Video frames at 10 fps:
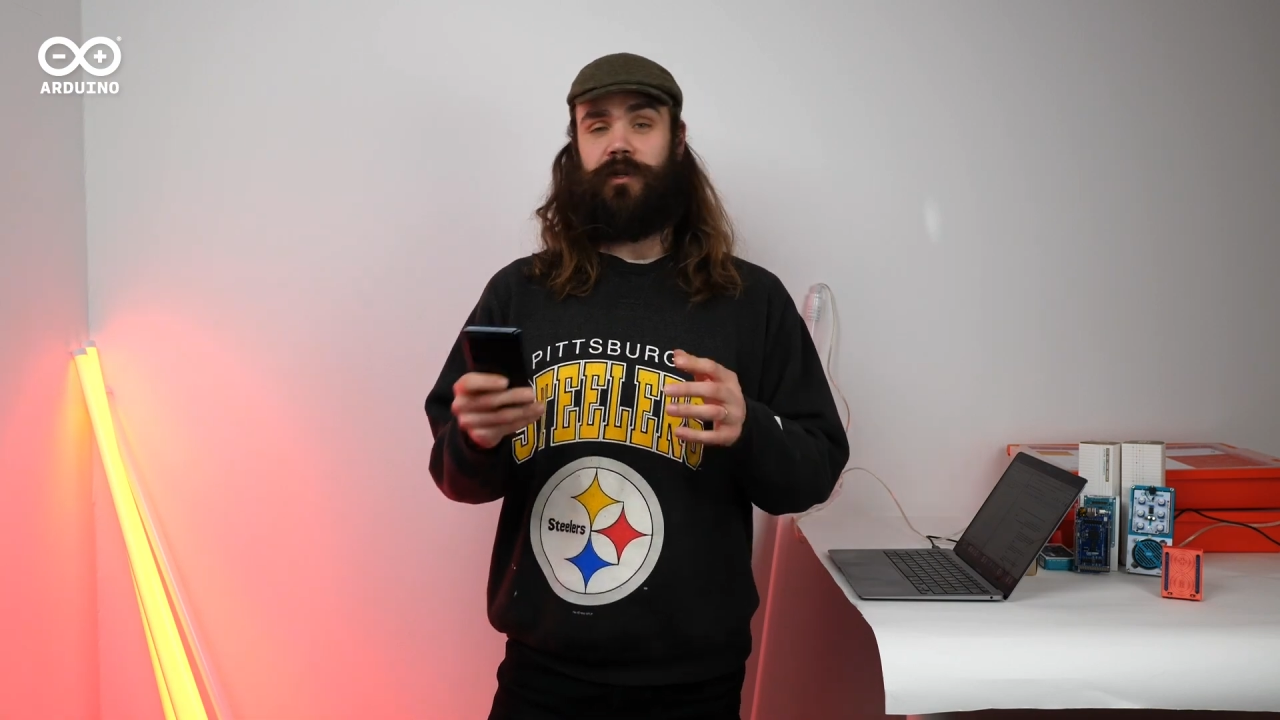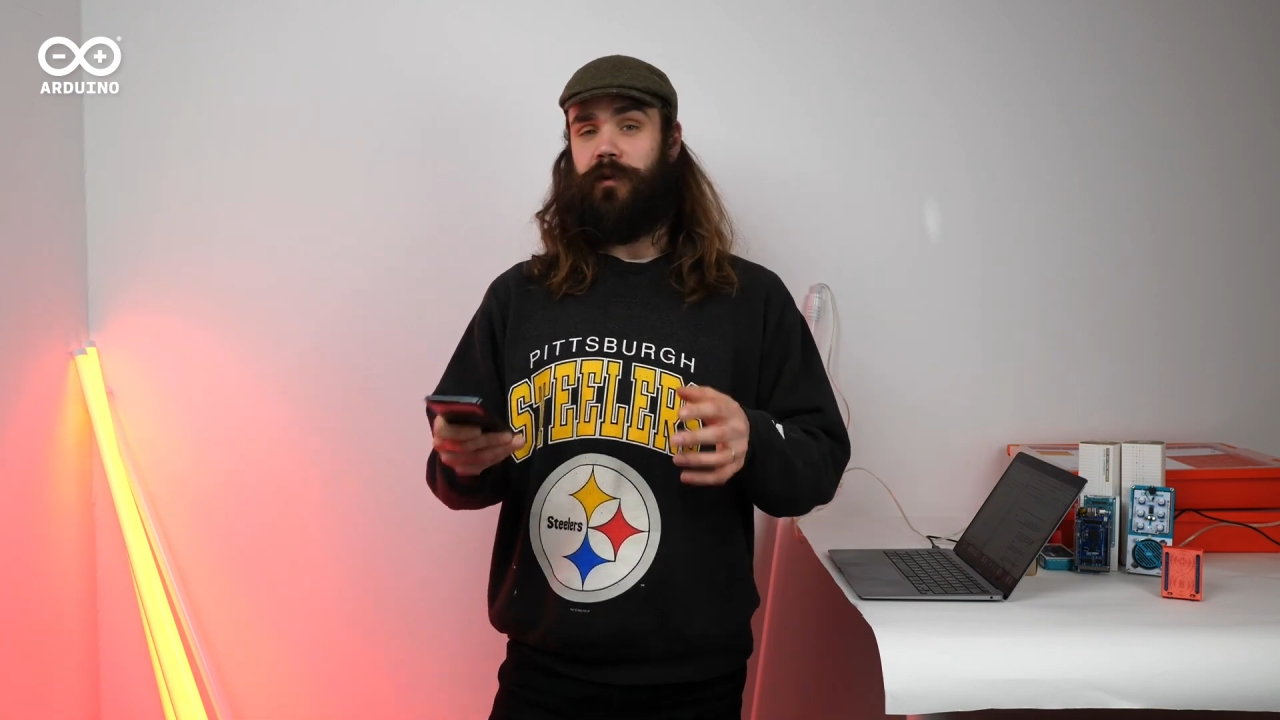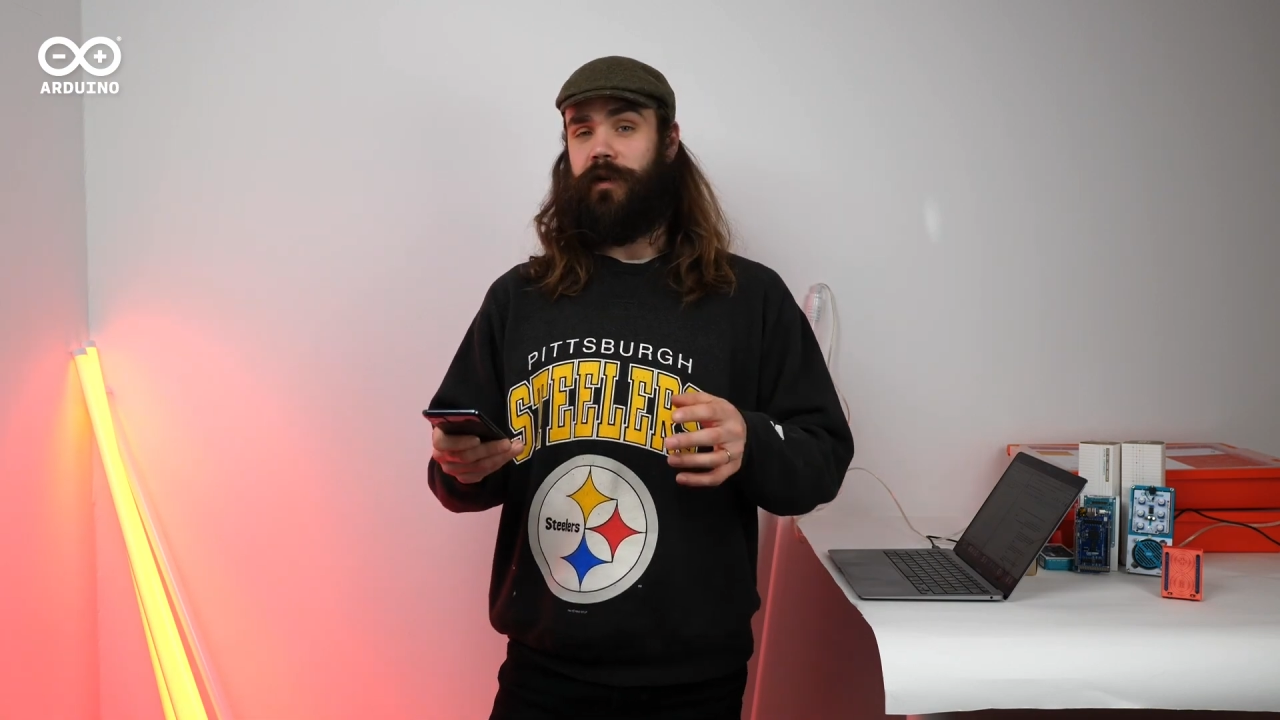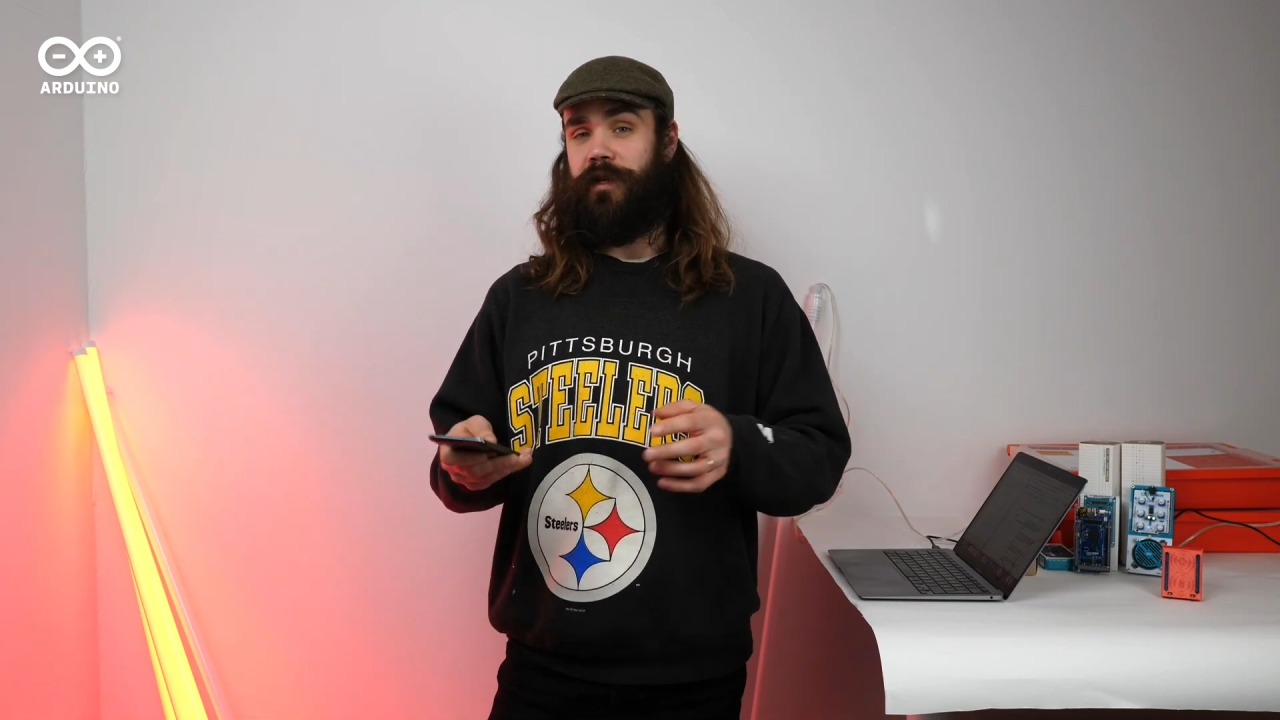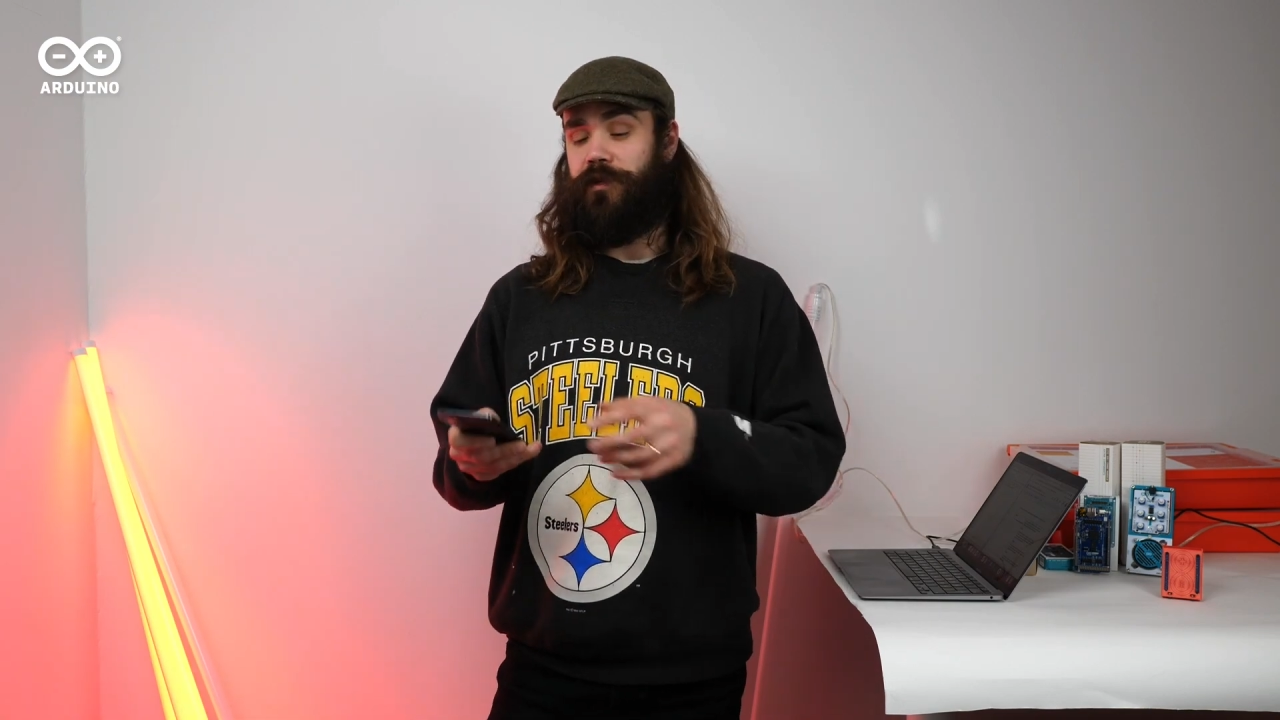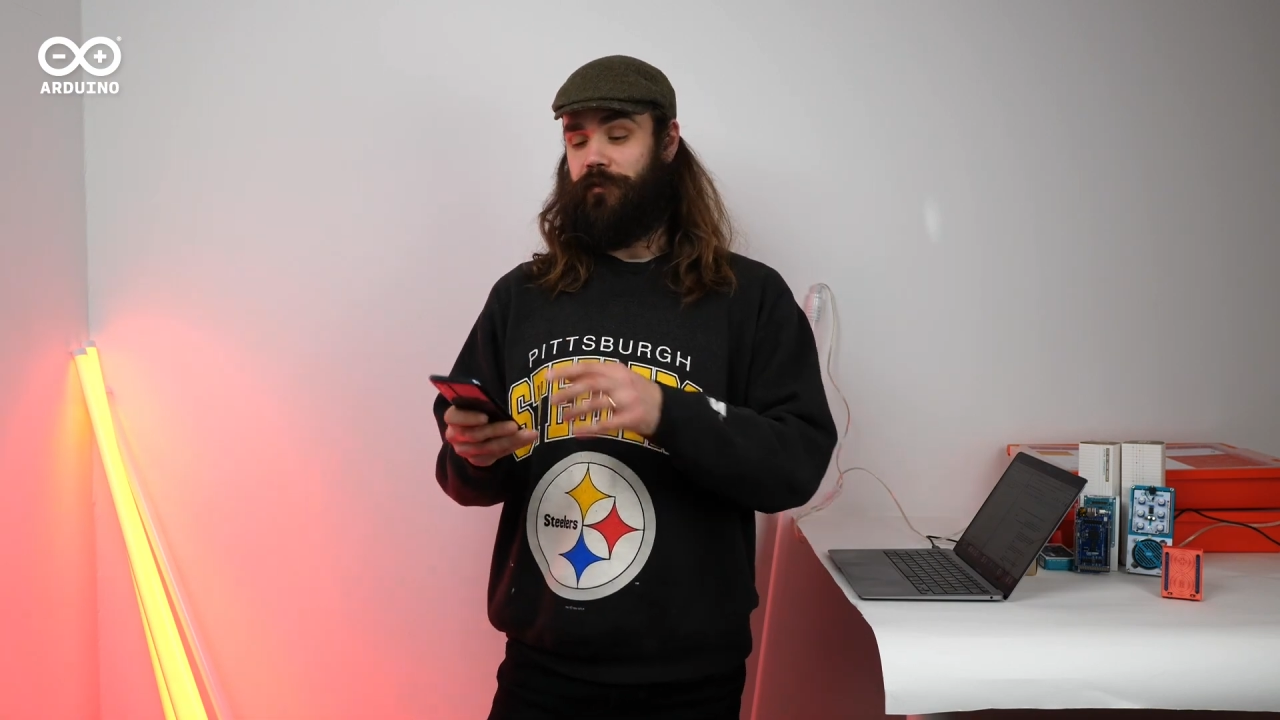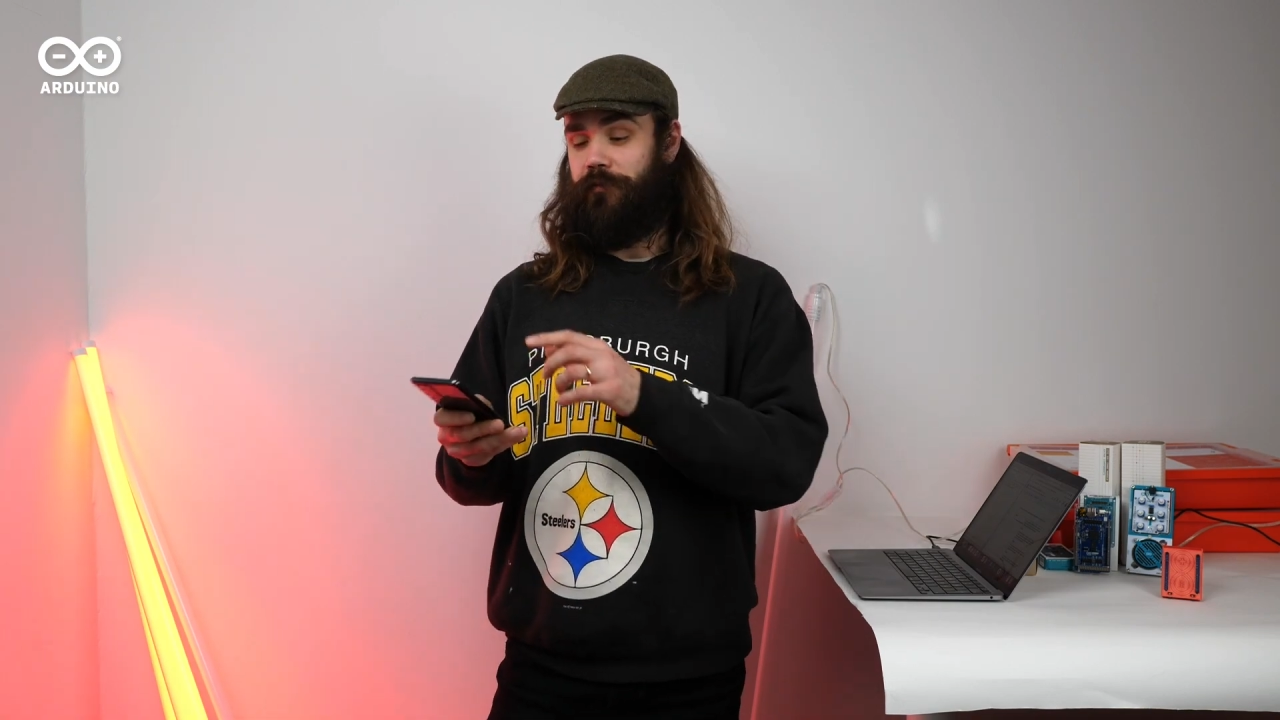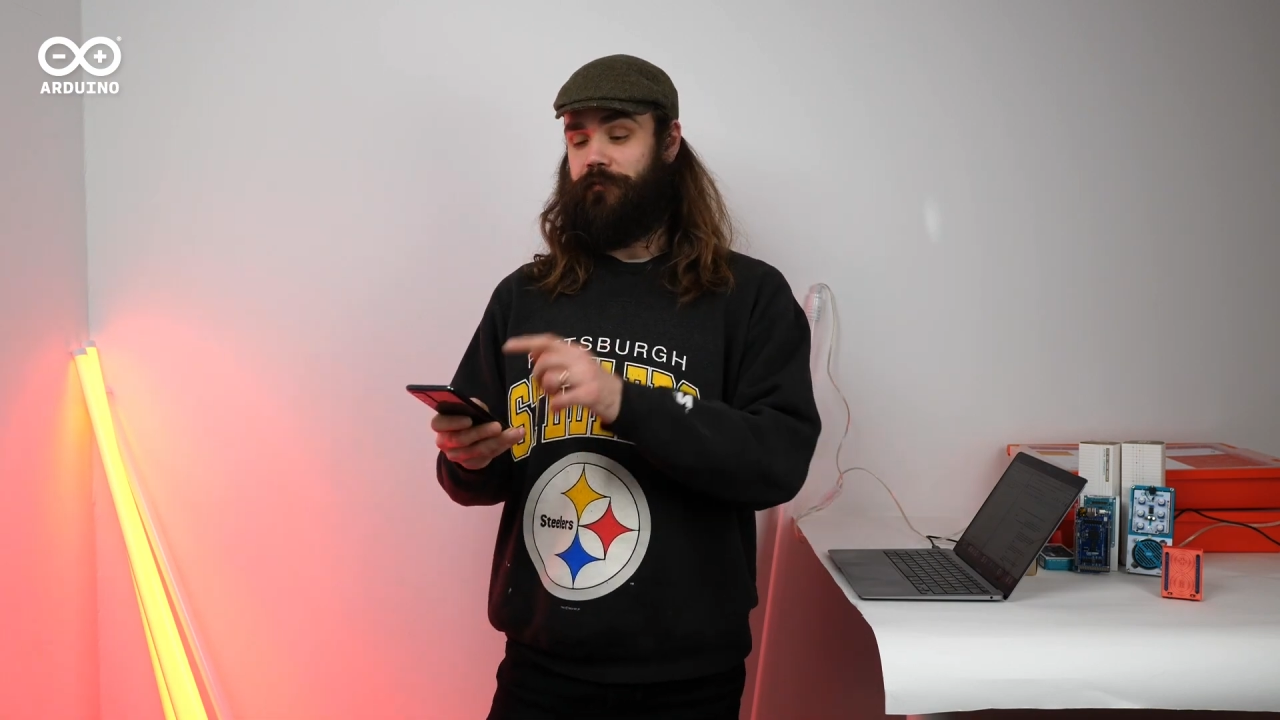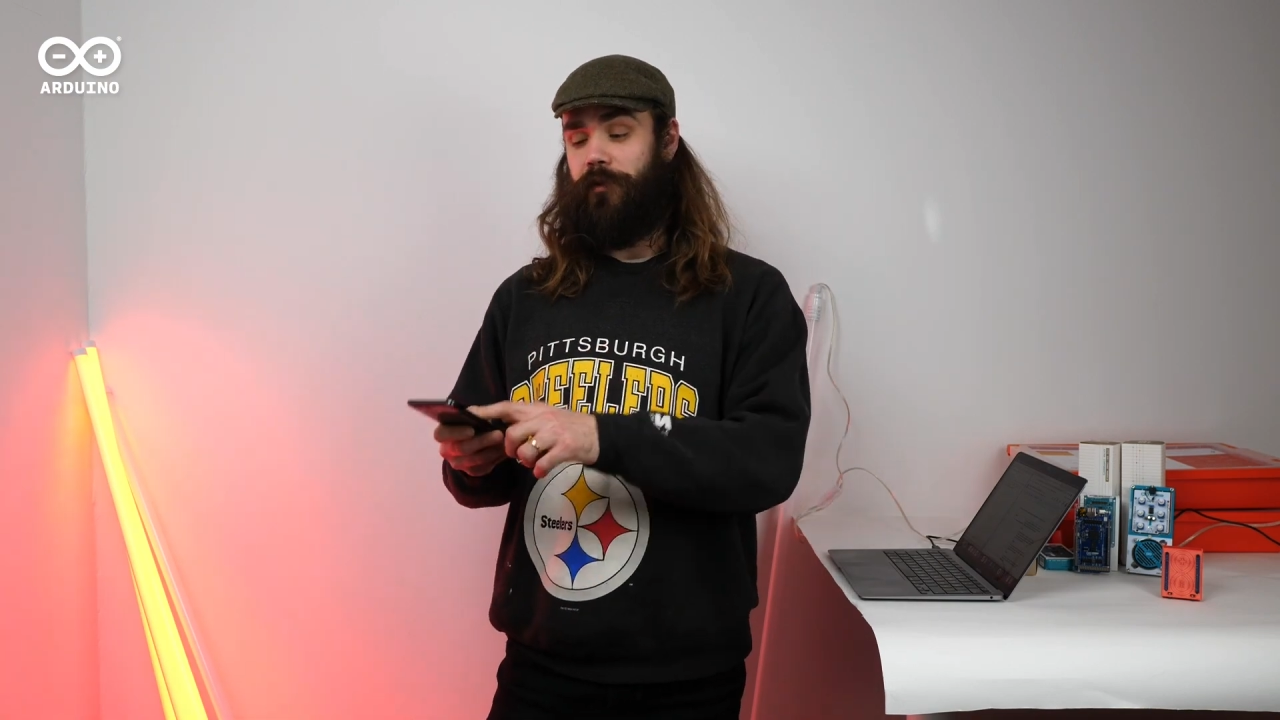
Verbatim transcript: synchronize your